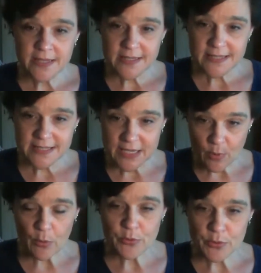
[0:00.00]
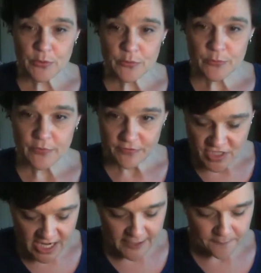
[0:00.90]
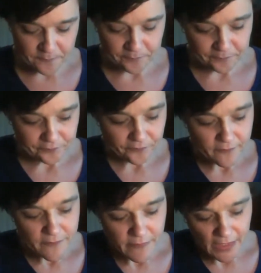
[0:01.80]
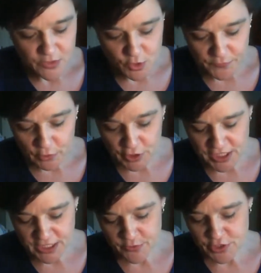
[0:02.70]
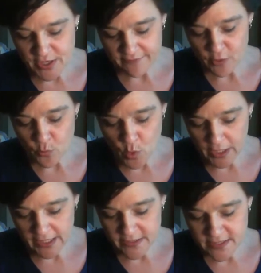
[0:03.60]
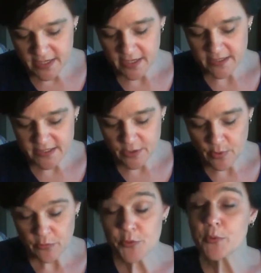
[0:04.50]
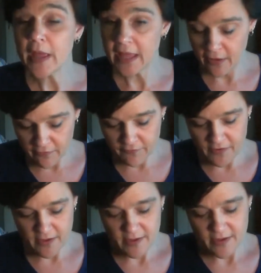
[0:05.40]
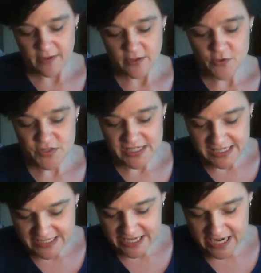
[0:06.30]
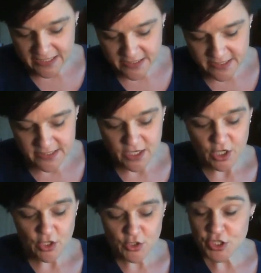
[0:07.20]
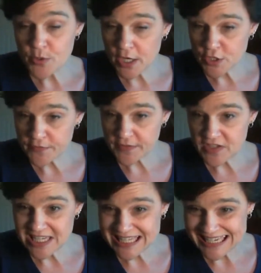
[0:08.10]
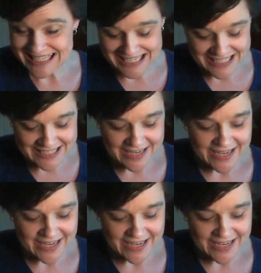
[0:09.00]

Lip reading: 0 through 15. So if you'll look at those, you have your 1s, 0 through F, your 16s, your 256s,